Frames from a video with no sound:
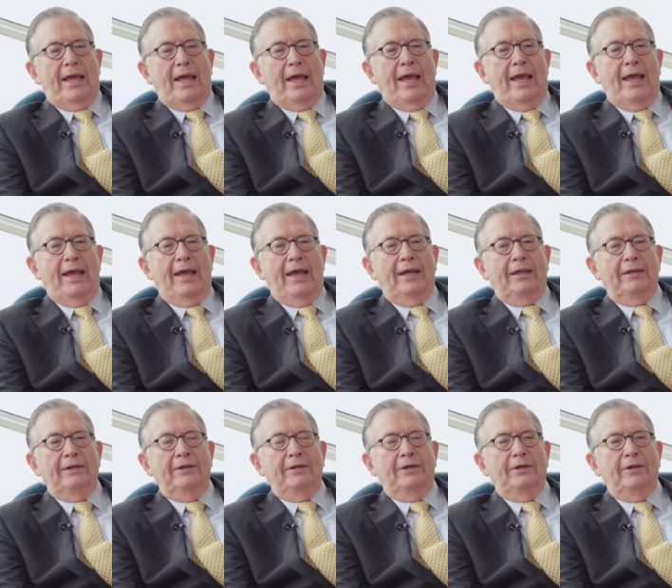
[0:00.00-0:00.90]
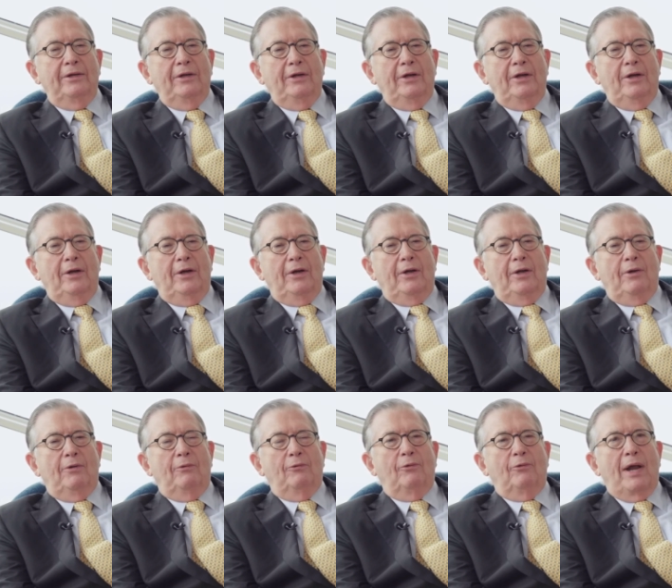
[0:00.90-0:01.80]
And
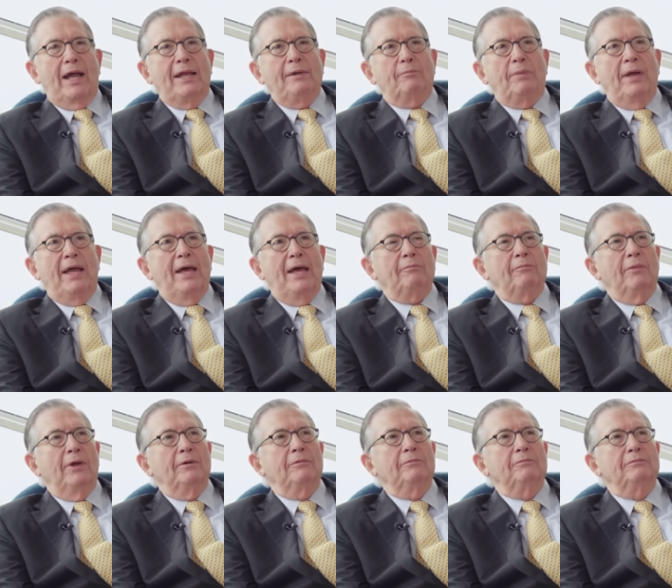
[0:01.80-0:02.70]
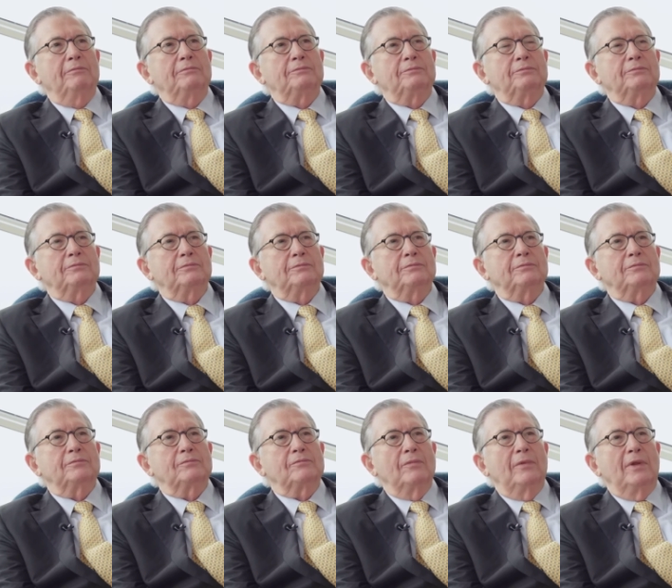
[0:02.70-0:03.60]
Wright Patman
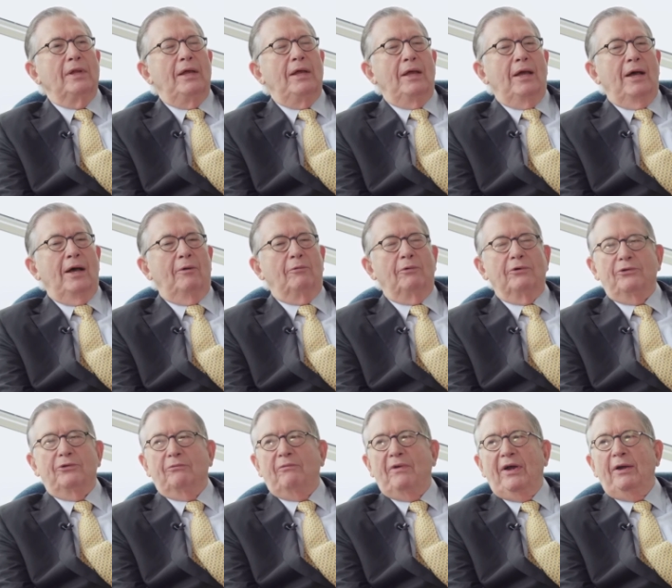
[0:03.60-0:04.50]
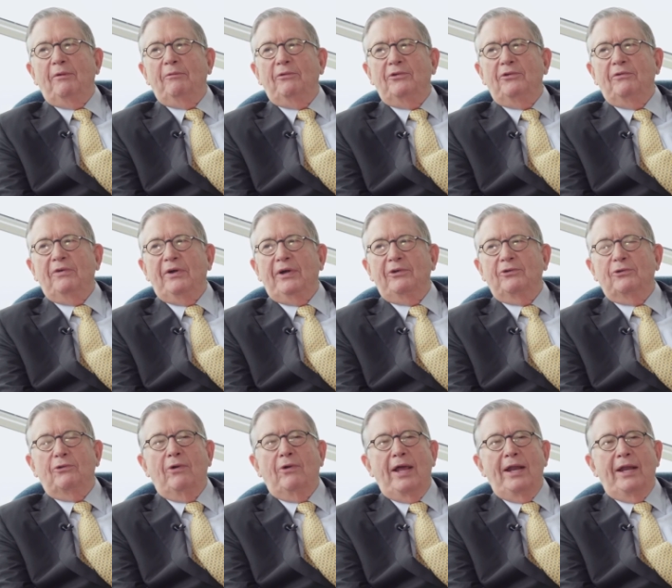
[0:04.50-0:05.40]
was a very serious
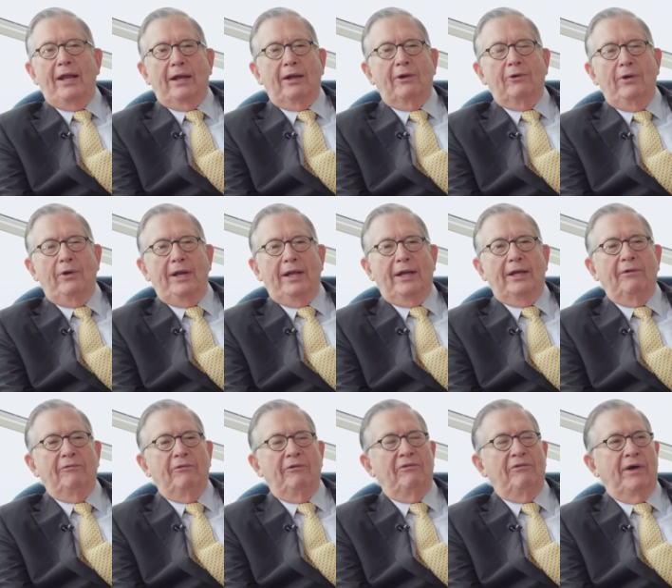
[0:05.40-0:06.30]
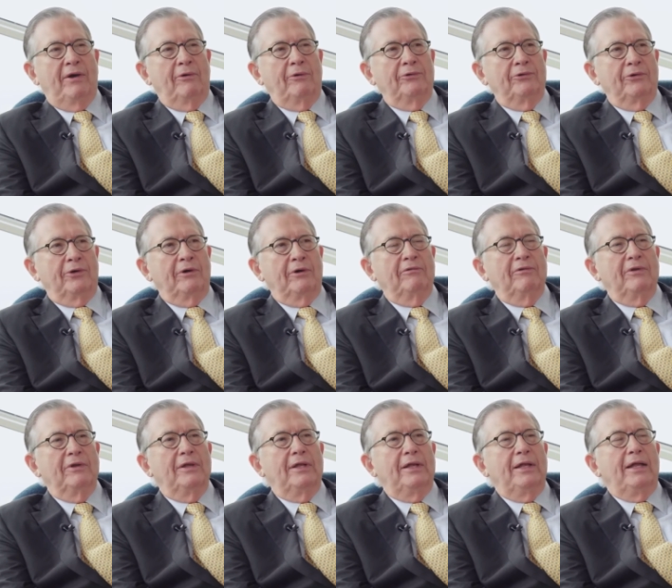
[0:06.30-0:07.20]
critic of the Federal Reserve,
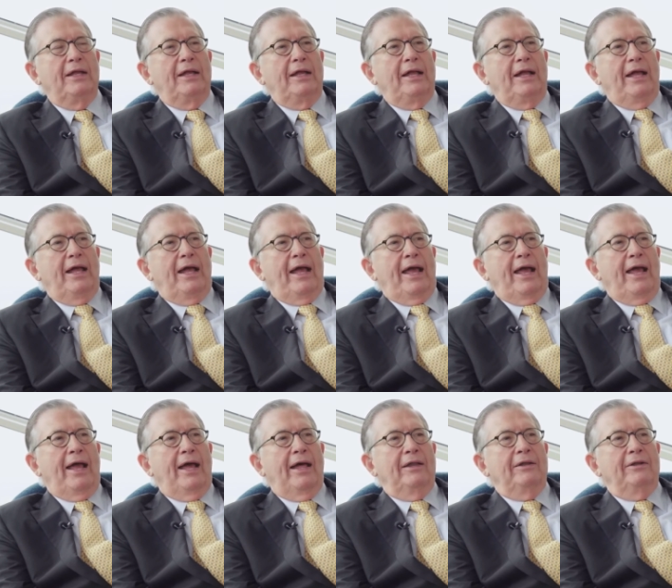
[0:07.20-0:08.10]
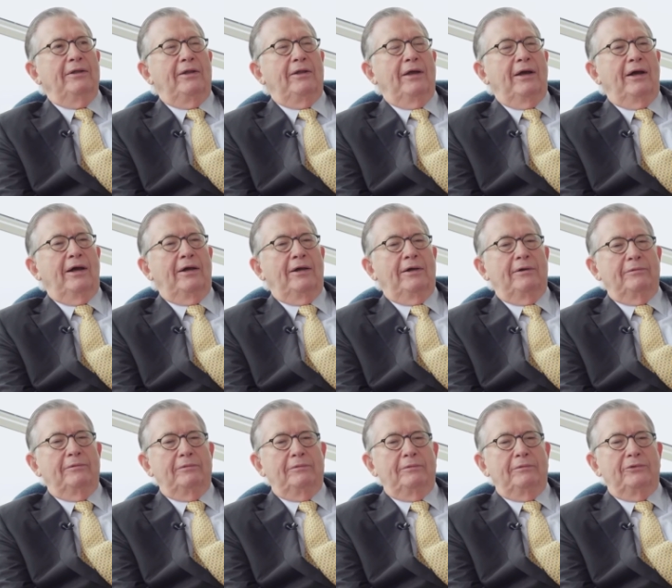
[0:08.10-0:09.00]
and
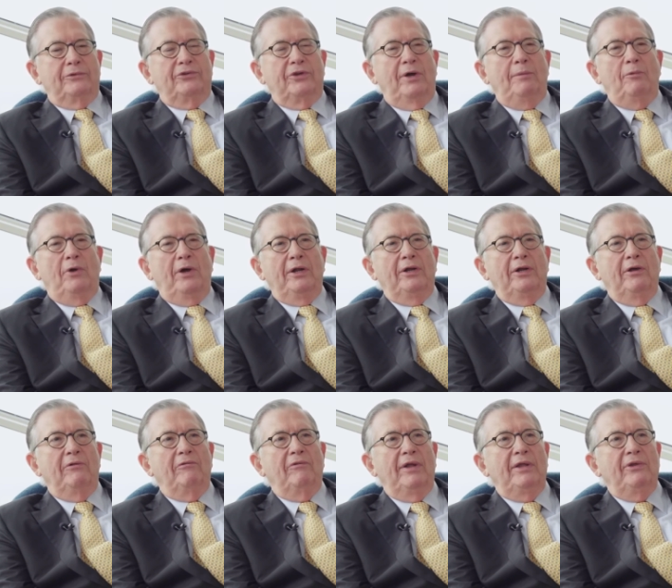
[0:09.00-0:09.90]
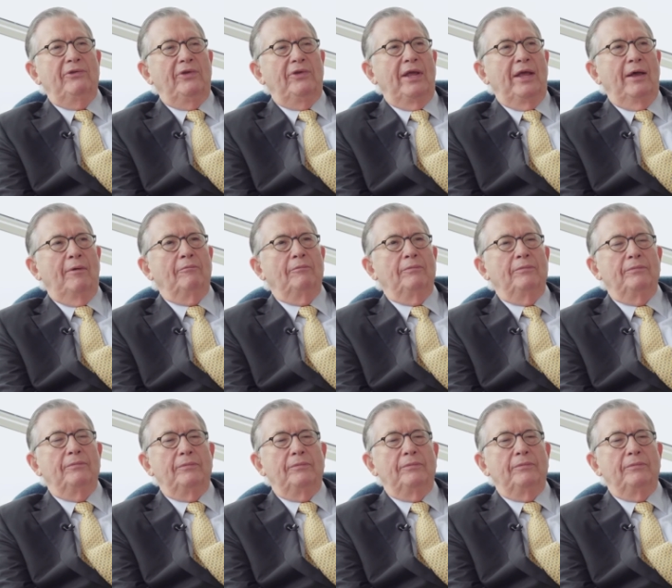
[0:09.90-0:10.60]
someone convinced him